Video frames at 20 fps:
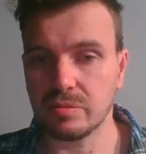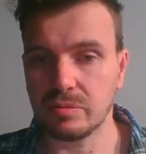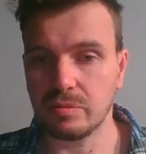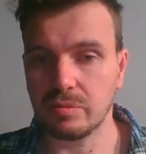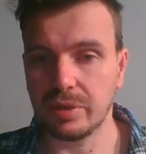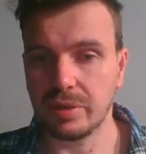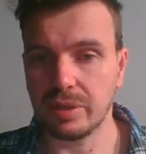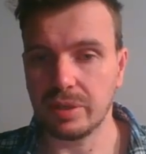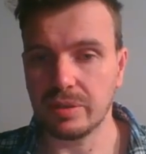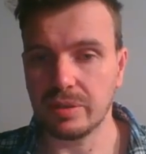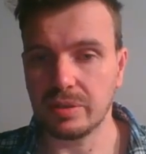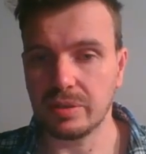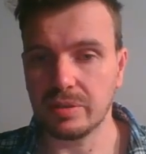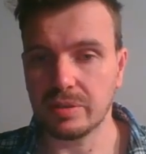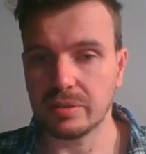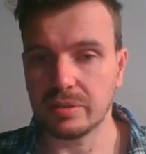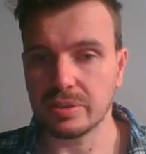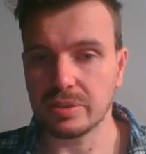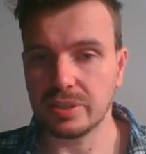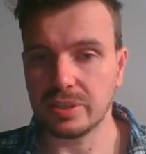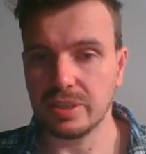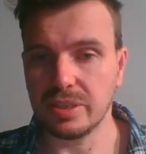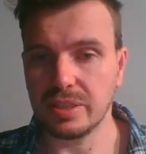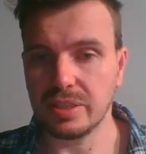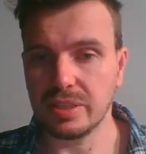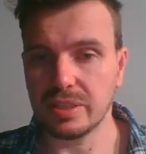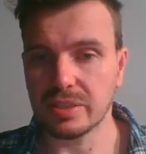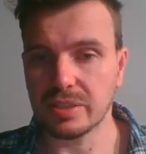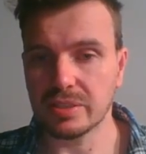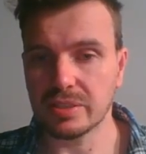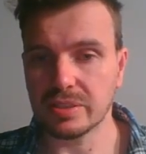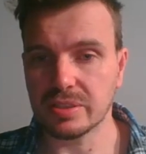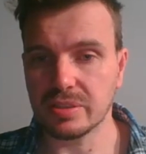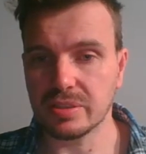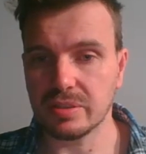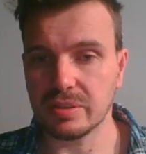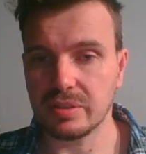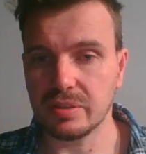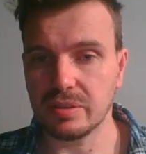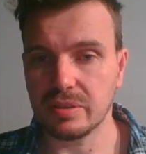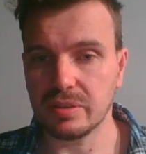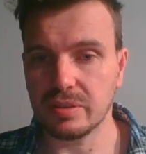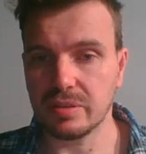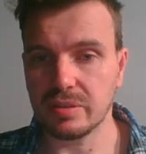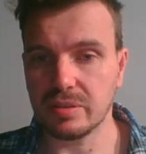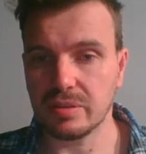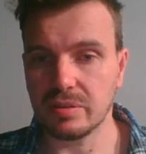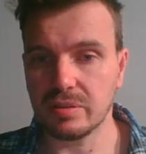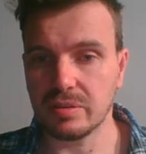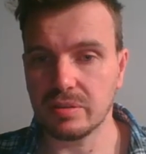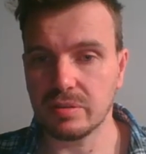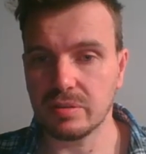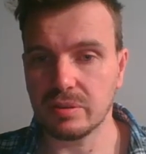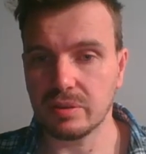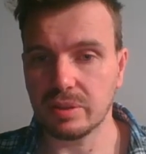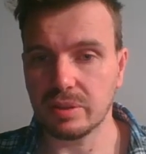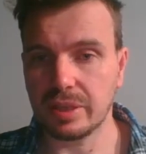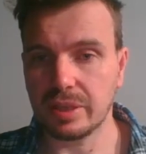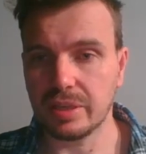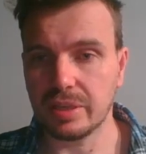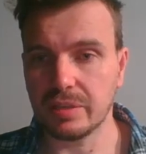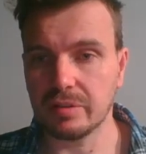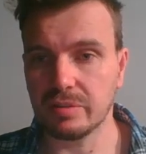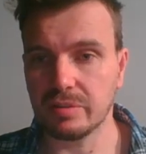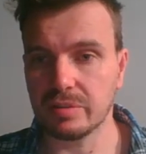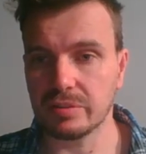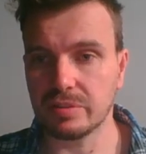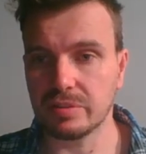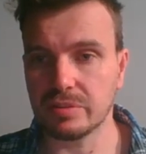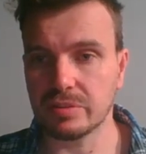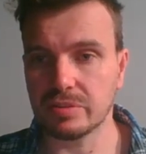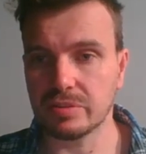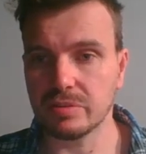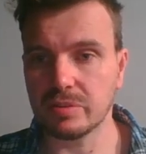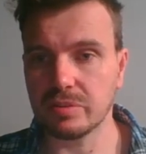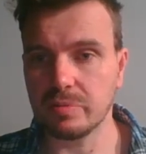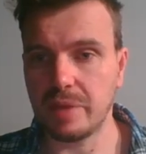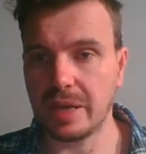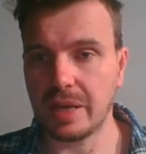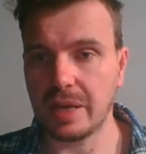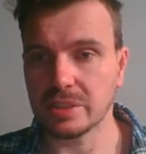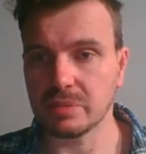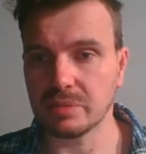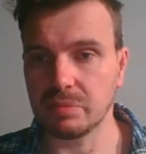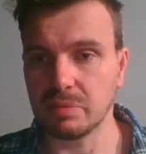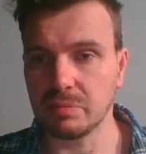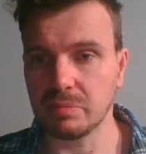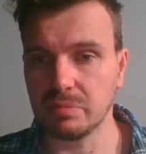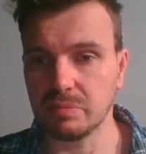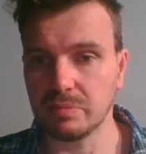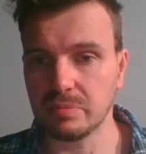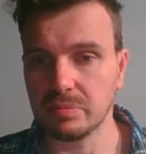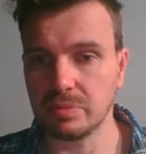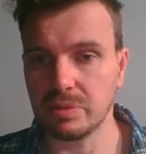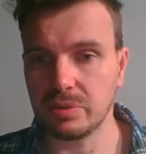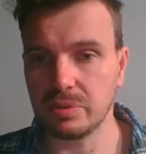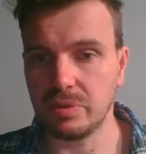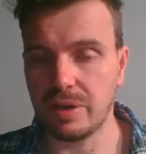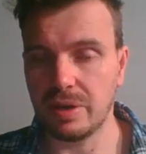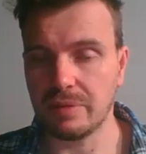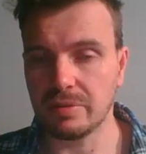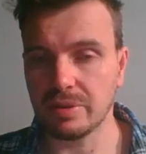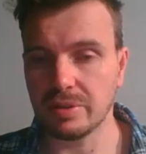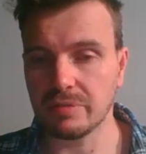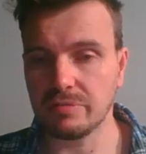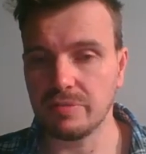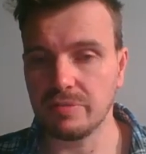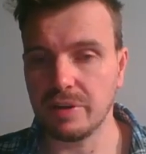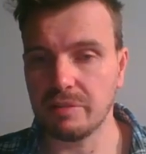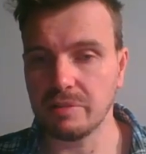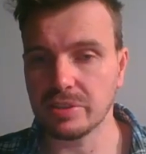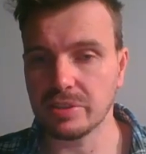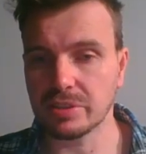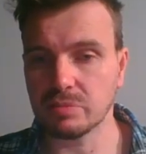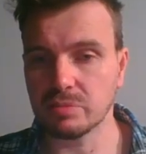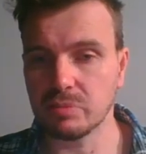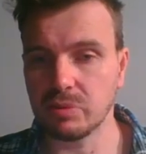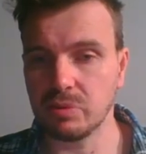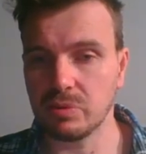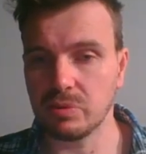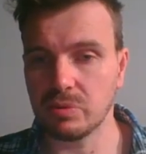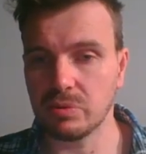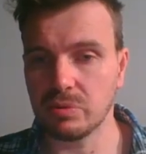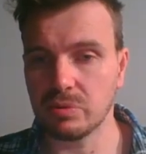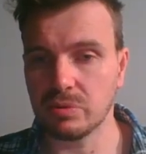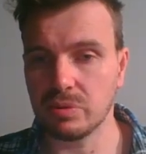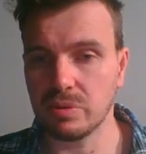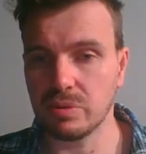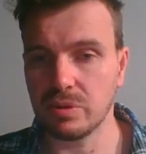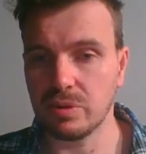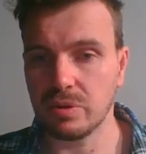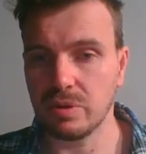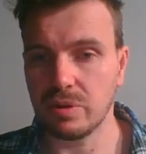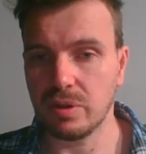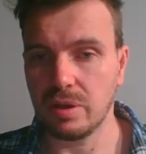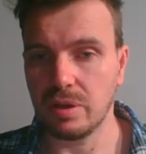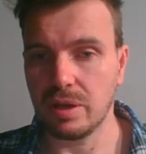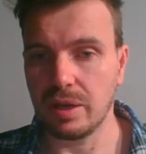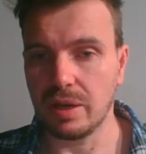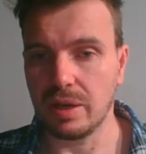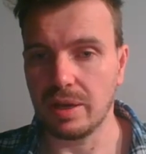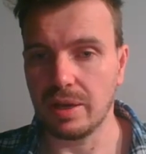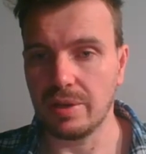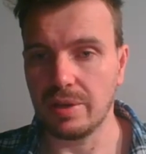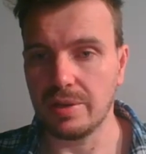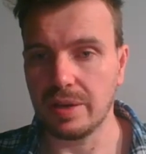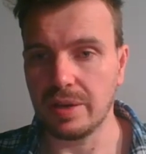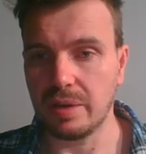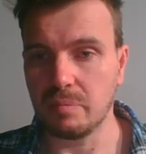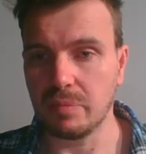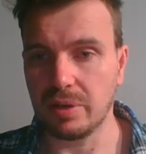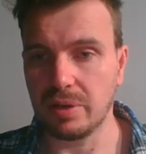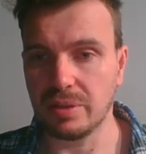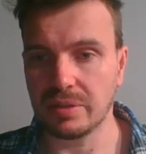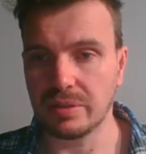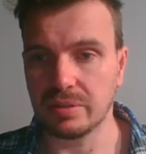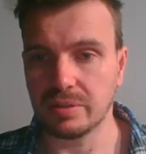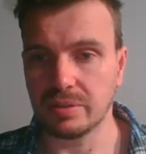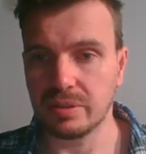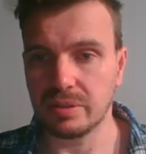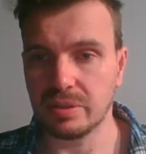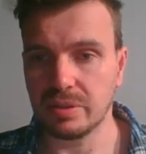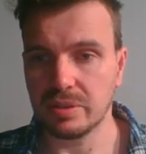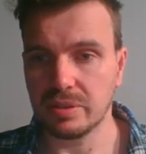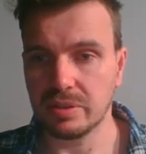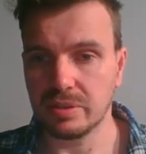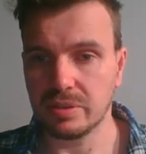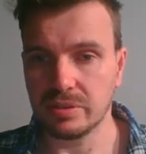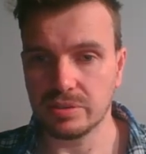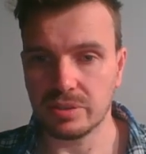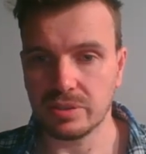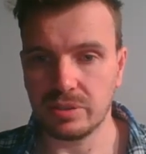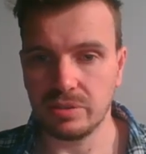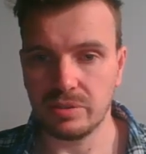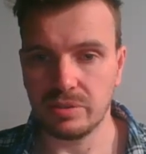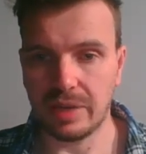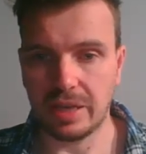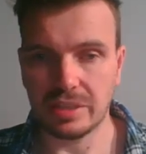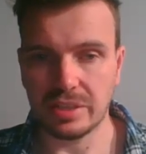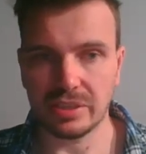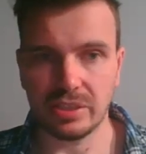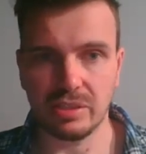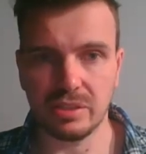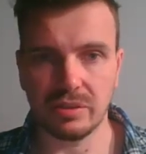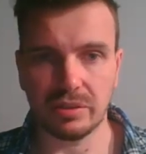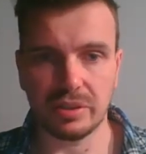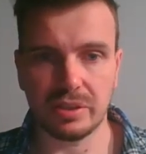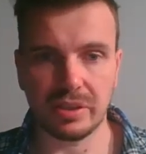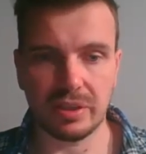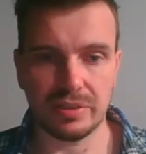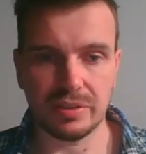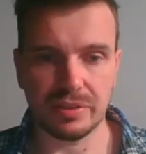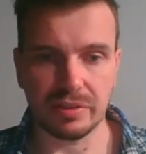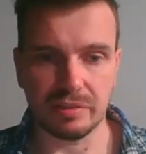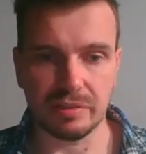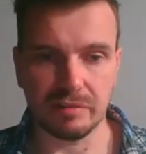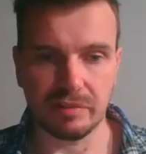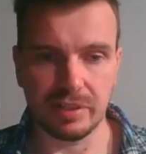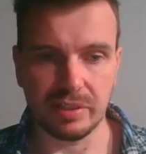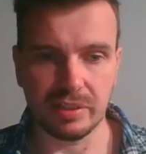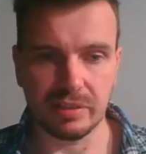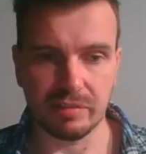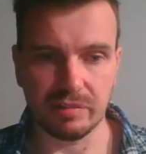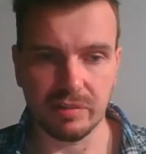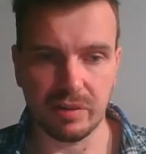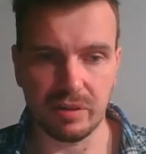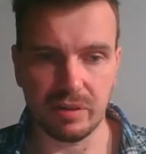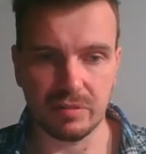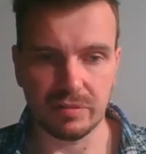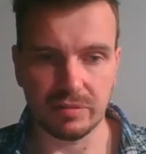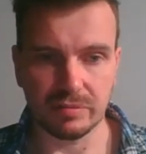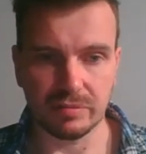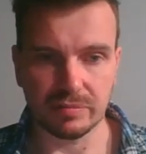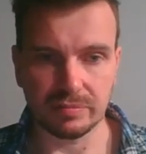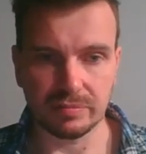when t is getting to the maximum, you're having a very small number. So you're actually looking at the green graph